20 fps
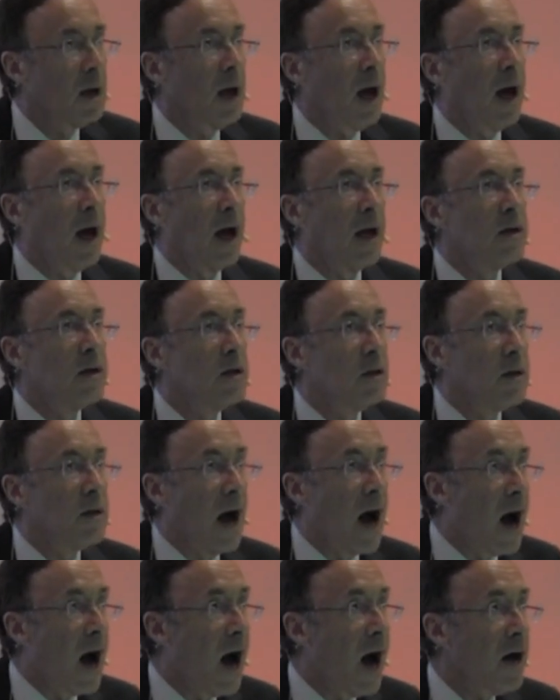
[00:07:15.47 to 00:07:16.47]
and the
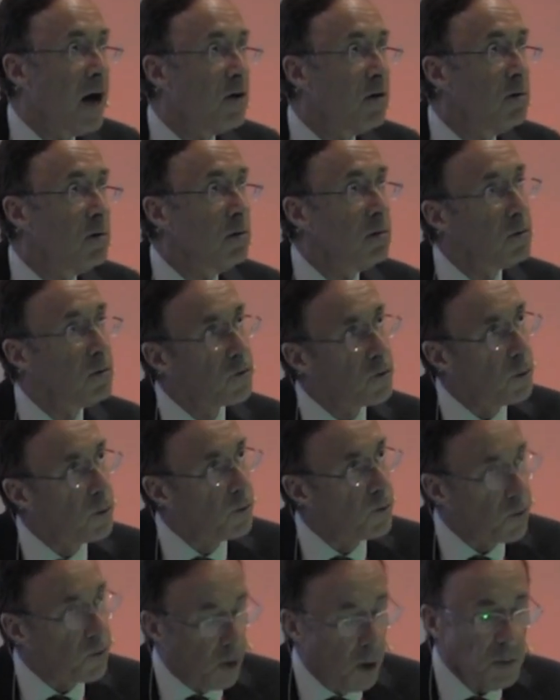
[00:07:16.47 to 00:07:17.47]
iron
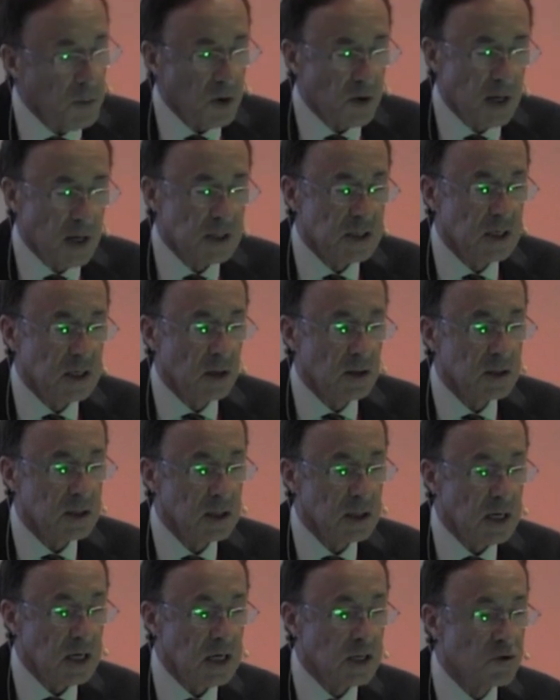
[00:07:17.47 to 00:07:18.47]
from the red cells
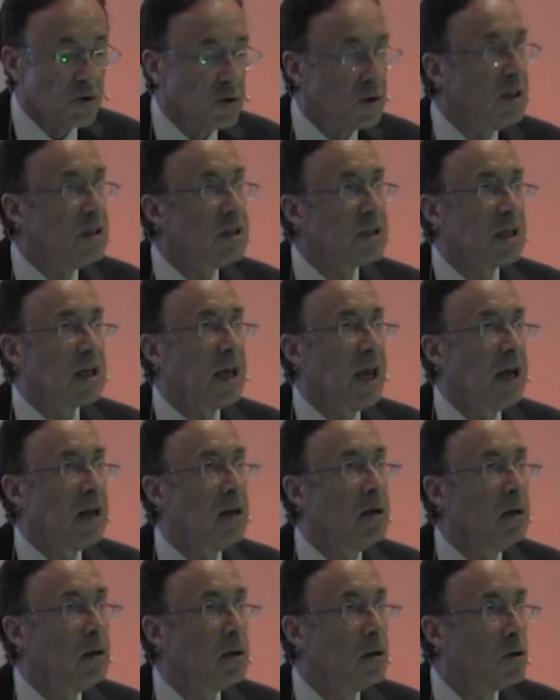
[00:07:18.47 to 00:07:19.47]
is released
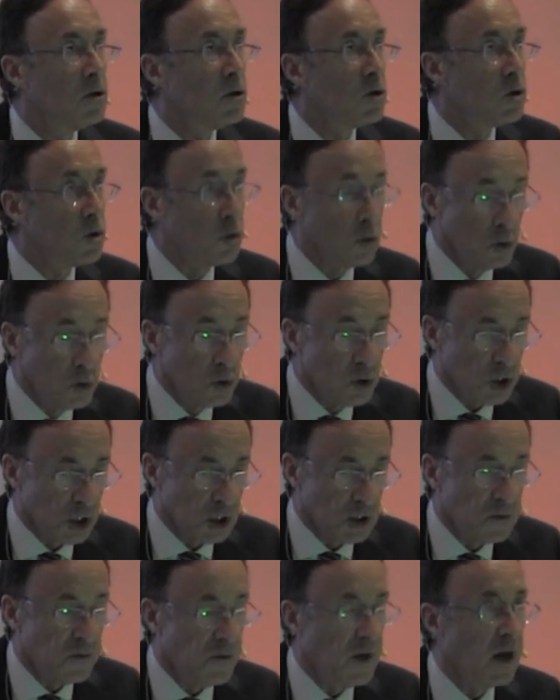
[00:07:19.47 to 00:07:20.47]
again to
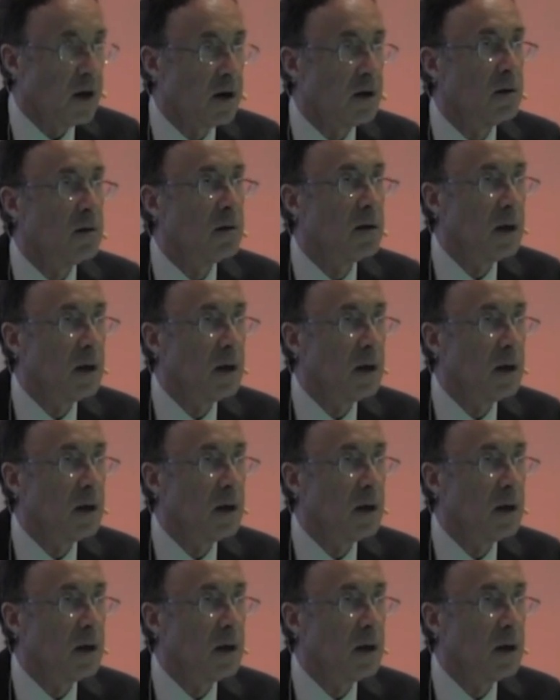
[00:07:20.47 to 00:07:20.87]
transferrin.